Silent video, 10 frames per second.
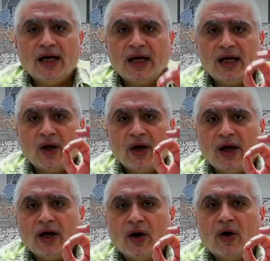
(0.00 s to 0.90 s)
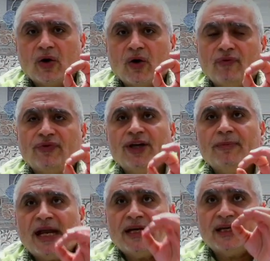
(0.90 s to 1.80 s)
confirm, and he can see
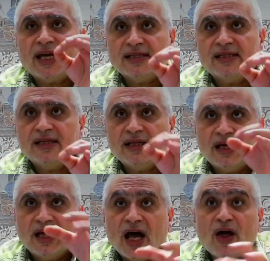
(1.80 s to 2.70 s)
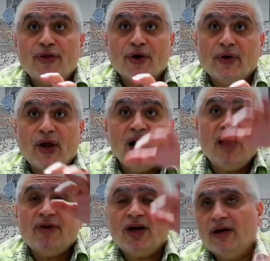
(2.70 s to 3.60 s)
the level of
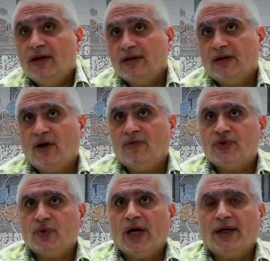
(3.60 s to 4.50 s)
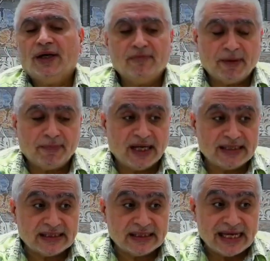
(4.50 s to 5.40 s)
sugar in my pulse. Other
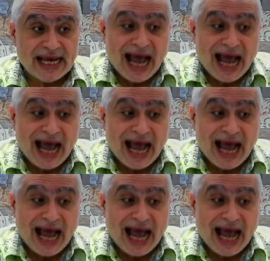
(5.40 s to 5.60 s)
thing,